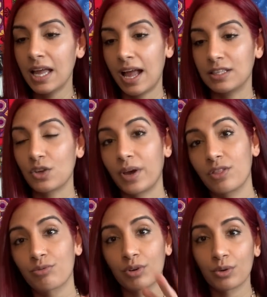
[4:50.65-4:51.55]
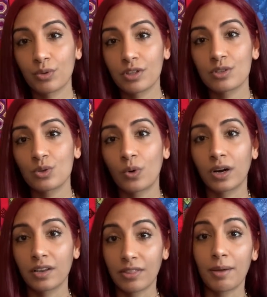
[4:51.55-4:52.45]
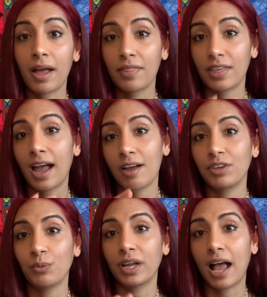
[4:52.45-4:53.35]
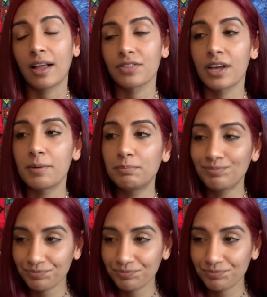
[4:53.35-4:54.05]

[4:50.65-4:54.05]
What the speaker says: And so I threw the sword, the heavy one, at them.